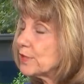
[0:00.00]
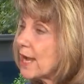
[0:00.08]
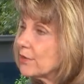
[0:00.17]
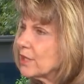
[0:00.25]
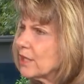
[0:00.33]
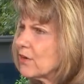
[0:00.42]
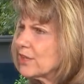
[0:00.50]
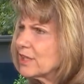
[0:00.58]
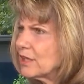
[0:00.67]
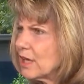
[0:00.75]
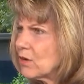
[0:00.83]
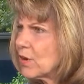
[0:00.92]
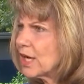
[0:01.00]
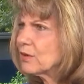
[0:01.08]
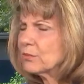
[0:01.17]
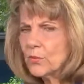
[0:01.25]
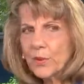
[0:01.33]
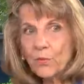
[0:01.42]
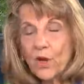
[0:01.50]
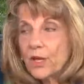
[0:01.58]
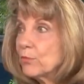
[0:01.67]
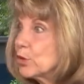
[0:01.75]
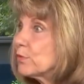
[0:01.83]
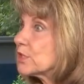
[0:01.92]
out, and they go, you know what, we want to
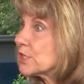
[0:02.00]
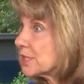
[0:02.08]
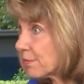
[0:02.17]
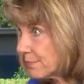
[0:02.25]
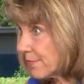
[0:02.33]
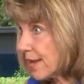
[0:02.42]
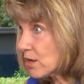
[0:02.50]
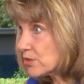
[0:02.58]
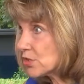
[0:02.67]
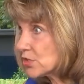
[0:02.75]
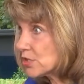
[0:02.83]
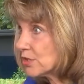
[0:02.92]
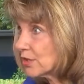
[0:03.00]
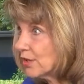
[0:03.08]
move to something else.